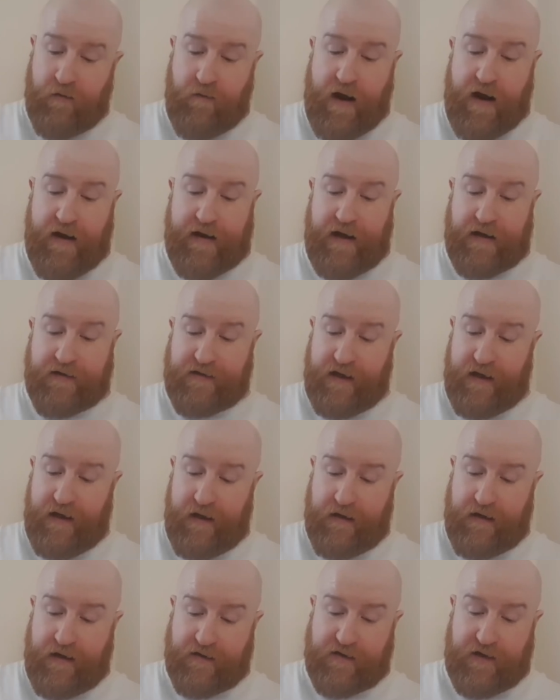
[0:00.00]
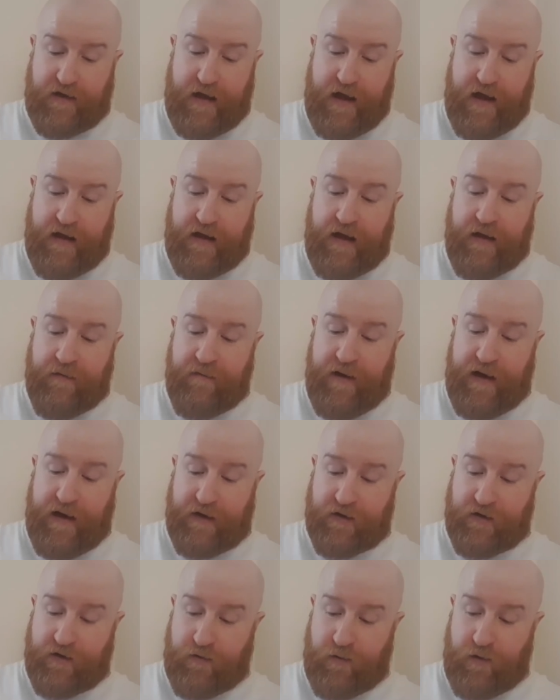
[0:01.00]
Right, guys, yesterday,
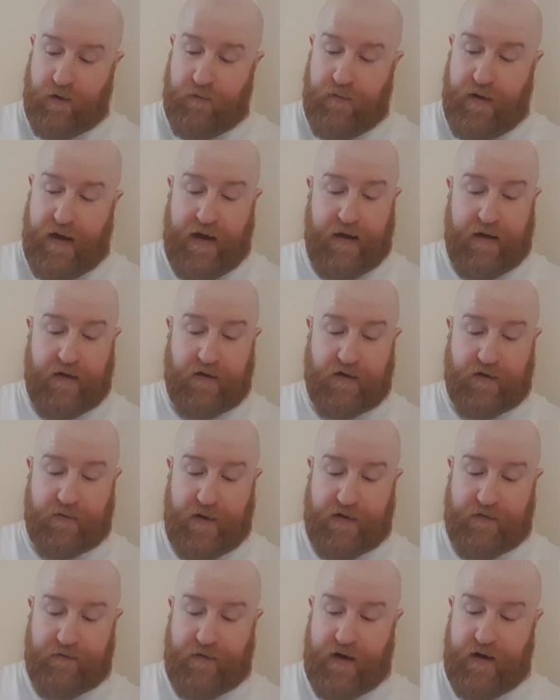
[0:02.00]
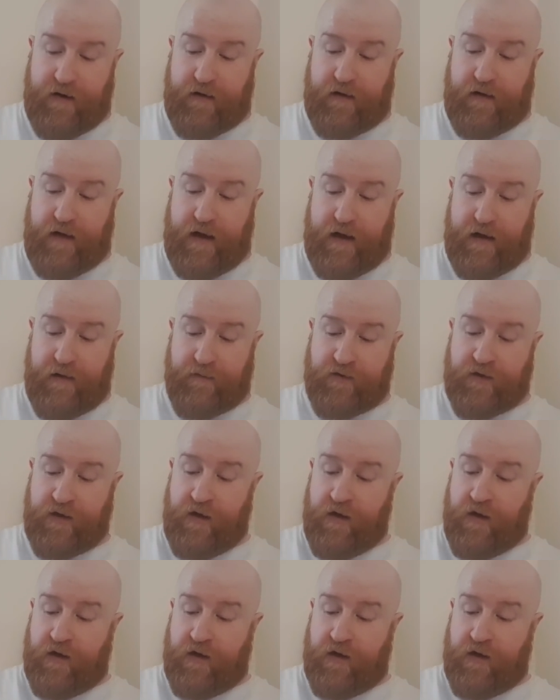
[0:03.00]
inmates threw paint, smashed fire alarms